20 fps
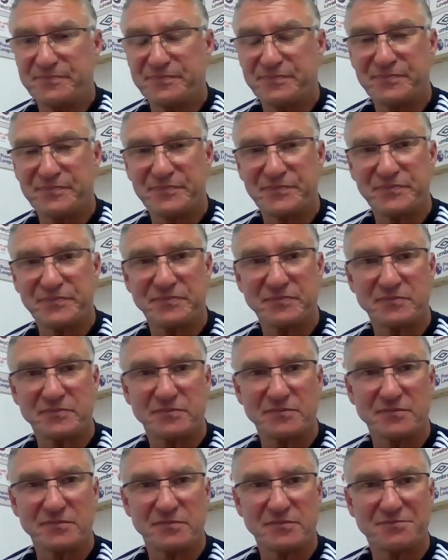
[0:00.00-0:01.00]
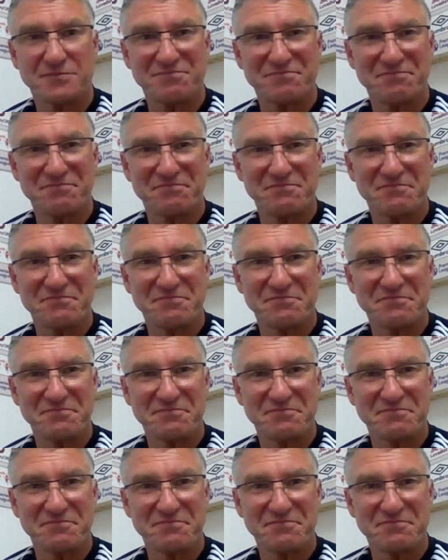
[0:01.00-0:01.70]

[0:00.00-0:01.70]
Nobody speaks.